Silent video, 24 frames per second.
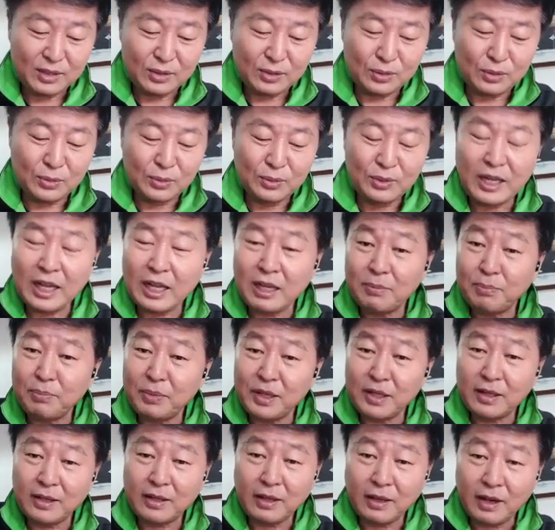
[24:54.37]
Do not
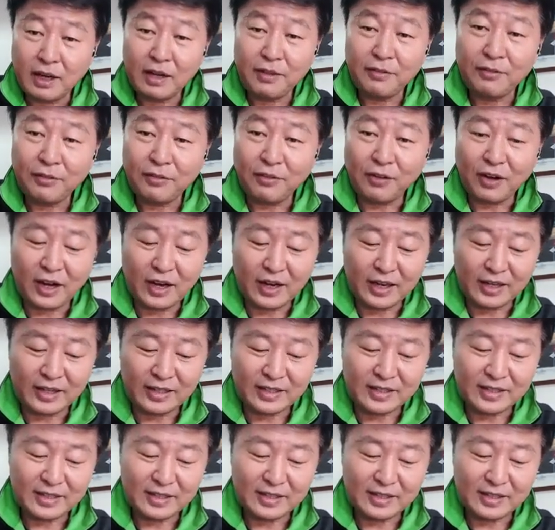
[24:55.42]
be terrified.